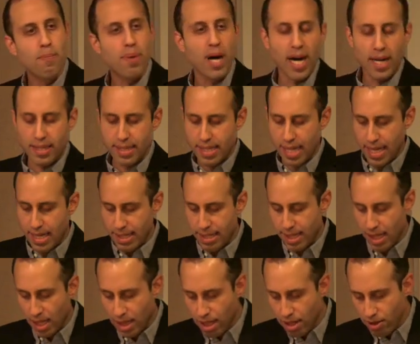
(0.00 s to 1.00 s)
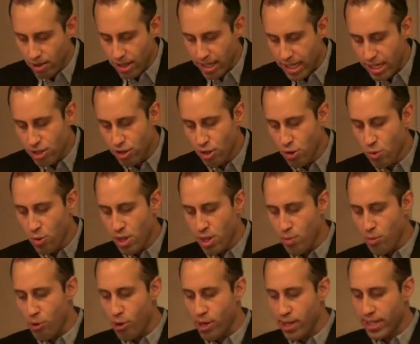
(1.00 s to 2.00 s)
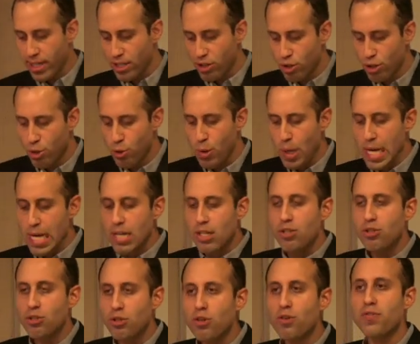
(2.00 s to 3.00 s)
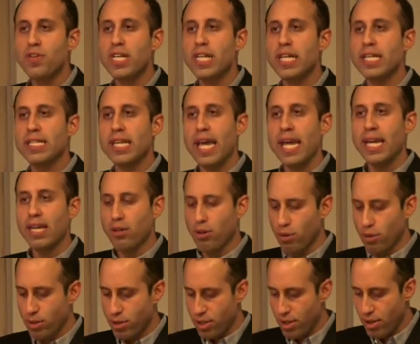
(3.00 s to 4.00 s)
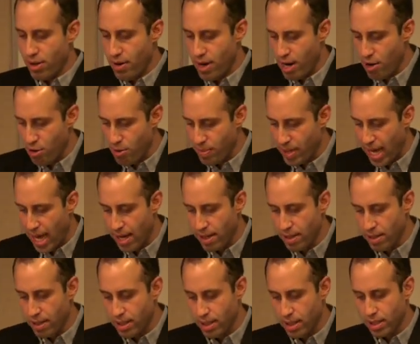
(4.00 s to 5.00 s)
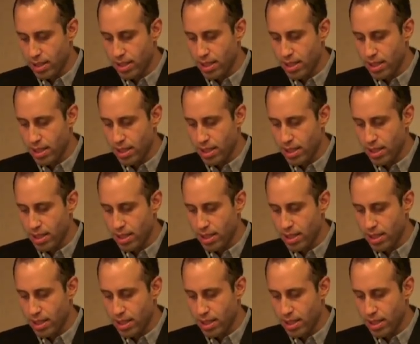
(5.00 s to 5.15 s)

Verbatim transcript: Pathé saw little issue with a Moroccan Jew serving as anchor to their Arab catalog.